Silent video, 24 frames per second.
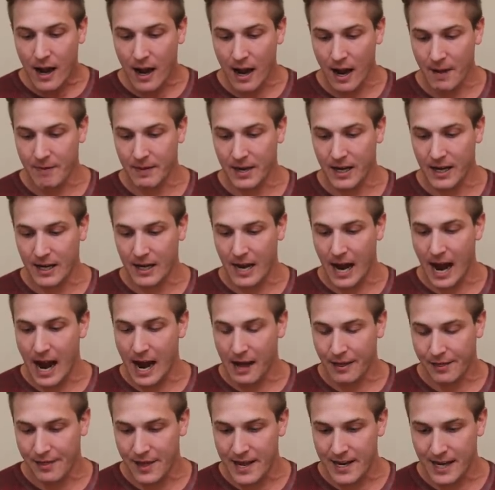I mean,
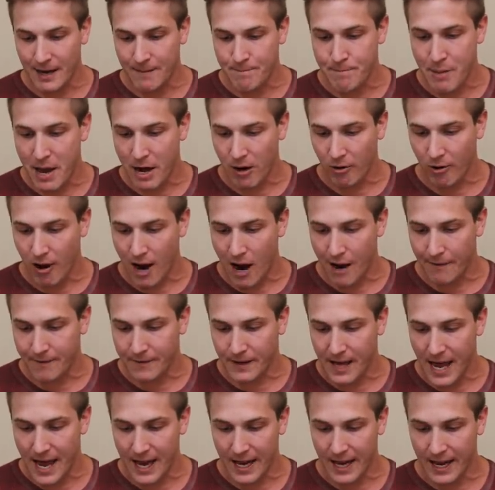I think I'm better
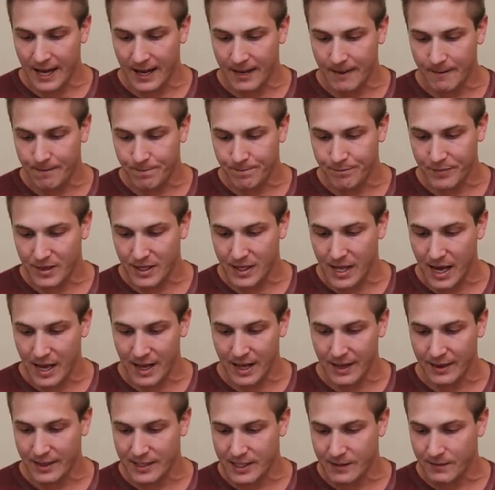off getting
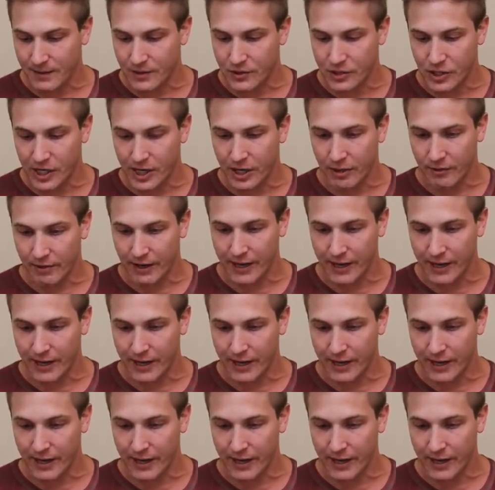getting this Vegeta